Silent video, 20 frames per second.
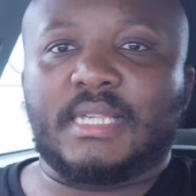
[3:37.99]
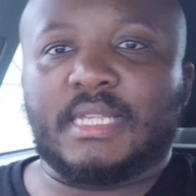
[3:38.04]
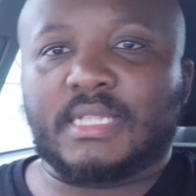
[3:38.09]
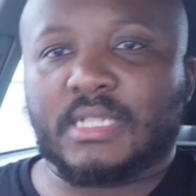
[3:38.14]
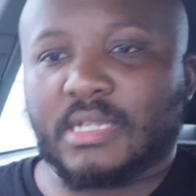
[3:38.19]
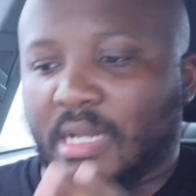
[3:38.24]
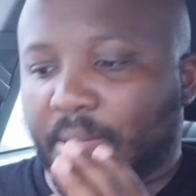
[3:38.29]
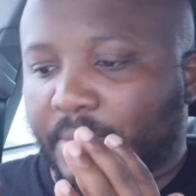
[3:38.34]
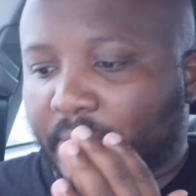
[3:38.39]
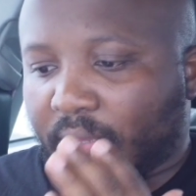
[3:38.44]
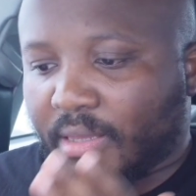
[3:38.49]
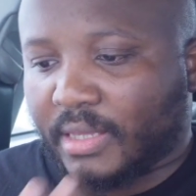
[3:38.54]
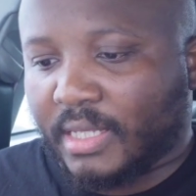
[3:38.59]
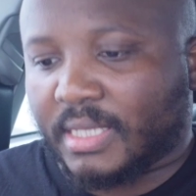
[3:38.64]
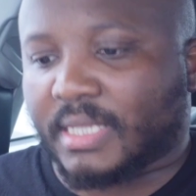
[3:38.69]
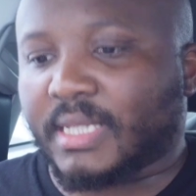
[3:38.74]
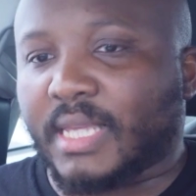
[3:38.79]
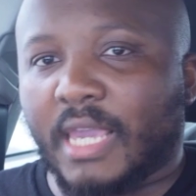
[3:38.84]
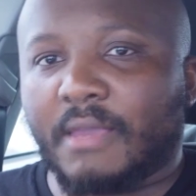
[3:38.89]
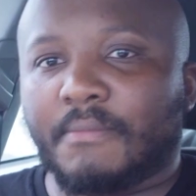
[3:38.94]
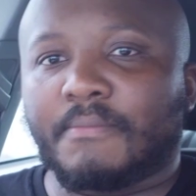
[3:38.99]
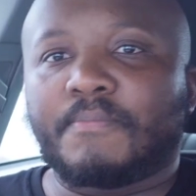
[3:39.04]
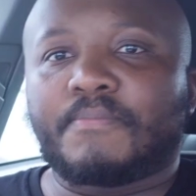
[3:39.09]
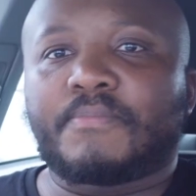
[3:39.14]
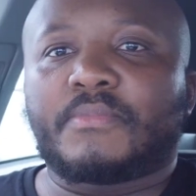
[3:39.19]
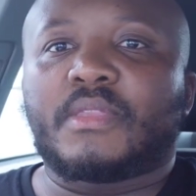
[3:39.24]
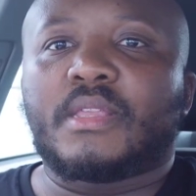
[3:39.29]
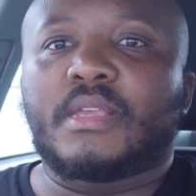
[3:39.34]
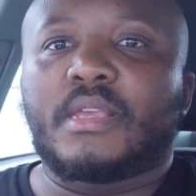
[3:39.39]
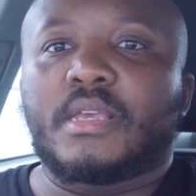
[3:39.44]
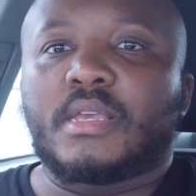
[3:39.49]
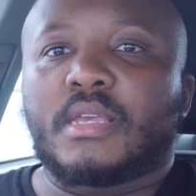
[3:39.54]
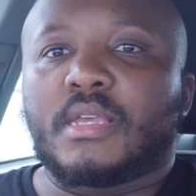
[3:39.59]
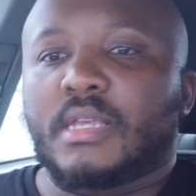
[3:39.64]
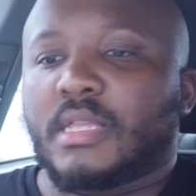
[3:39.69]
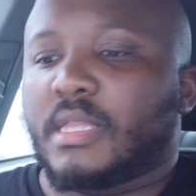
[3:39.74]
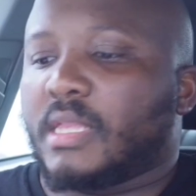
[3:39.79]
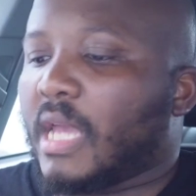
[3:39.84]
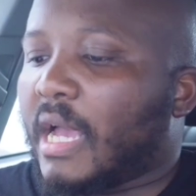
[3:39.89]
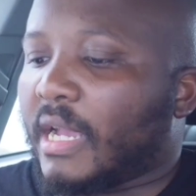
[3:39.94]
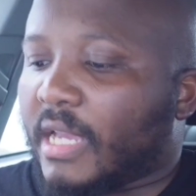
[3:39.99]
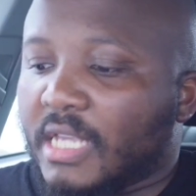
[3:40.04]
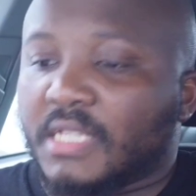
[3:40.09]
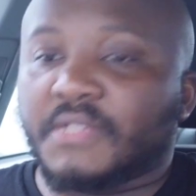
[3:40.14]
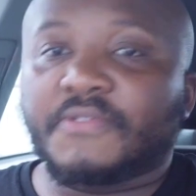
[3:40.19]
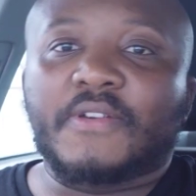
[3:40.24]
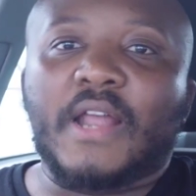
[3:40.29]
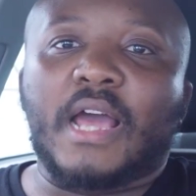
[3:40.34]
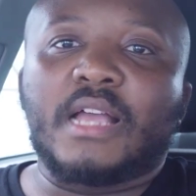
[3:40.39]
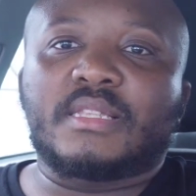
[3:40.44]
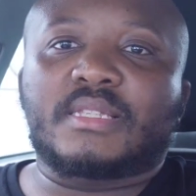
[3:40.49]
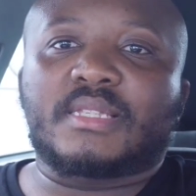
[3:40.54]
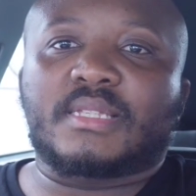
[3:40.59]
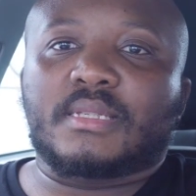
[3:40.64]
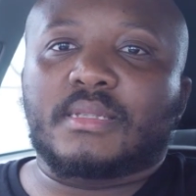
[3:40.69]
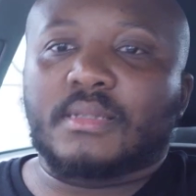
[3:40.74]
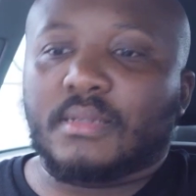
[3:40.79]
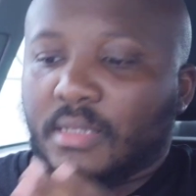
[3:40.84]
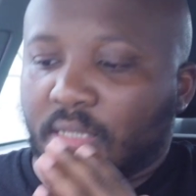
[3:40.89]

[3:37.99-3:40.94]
it's going to be this game against France.